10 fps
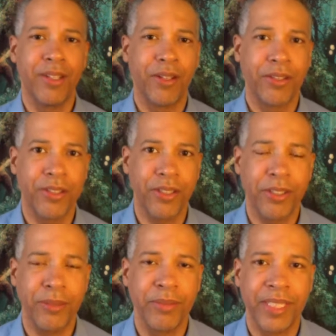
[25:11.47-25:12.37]
or
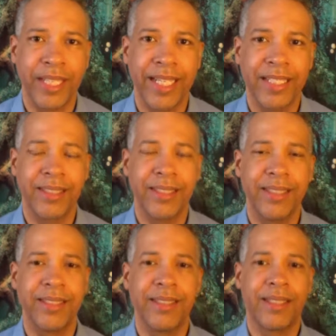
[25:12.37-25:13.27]

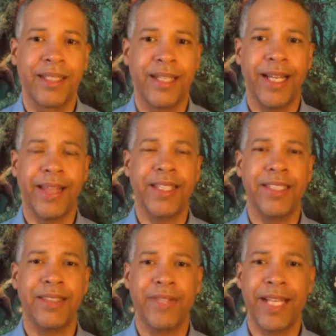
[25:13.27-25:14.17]
circumstances,
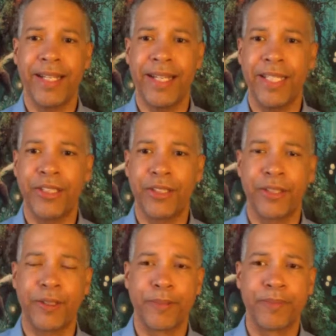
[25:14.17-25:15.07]
things of that nature.